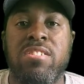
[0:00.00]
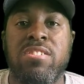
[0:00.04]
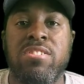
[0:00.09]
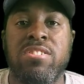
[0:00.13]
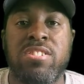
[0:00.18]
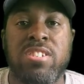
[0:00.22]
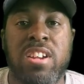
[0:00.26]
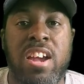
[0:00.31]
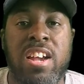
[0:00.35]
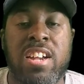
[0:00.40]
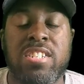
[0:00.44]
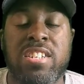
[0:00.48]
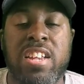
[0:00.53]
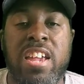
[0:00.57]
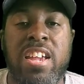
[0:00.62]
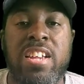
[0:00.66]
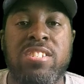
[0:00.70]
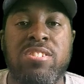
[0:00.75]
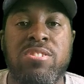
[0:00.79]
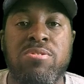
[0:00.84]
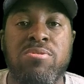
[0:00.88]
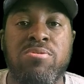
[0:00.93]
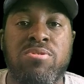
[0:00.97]
Josh
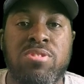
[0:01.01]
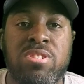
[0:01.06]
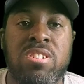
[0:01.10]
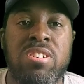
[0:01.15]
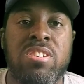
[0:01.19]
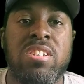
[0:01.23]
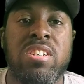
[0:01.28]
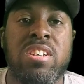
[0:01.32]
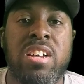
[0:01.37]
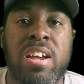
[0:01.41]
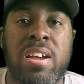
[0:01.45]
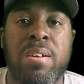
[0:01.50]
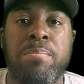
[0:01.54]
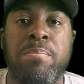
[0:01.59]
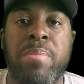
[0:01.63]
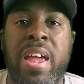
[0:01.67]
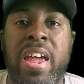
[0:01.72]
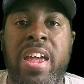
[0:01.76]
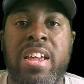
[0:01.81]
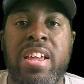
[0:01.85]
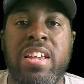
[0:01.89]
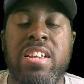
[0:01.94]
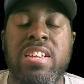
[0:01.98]
Andrews could come
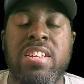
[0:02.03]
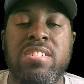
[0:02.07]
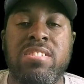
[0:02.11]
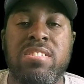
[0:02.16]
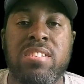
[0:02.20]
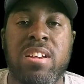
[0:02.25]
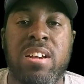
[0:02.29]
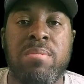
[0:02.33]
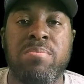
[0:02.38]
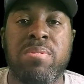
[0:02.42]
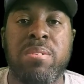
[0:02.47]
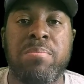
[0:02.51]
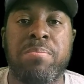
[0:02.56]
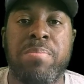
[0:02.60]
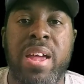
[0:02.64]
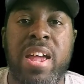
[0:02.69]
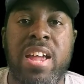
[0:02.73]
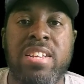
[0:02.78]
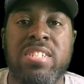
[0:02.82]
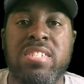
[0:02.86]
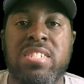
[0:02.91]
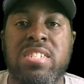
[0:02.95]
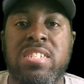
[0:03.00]
back in some
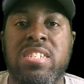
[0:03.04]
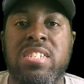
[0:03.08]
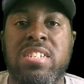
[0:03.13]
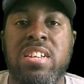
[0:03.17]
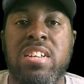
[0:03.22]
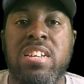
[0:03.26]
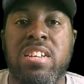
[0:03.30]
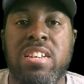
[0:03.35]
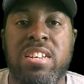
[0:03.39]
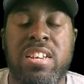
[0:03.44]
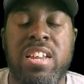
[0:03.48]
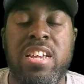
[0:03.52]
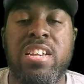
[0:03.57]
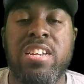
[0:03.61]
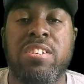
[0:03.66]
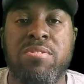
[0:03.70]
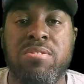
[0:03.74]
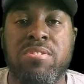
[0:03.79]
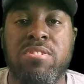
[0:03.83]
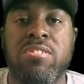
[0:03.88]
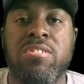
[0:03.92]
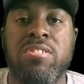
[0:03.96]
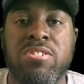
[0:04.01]
capacity
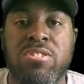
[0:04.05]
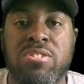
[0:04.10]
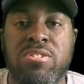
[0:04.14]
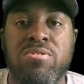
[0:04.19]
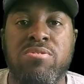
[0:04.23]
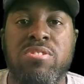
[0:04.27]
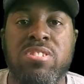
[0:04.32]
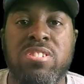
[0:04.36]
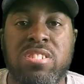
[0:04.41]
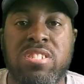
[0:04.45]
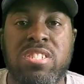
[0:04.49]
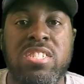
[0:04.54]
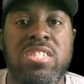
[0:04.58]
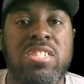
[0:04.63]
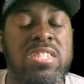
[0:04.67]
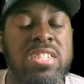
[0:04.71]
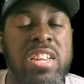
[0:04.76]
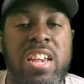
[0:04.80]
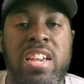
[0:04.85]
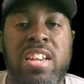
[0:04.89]
later on during the season.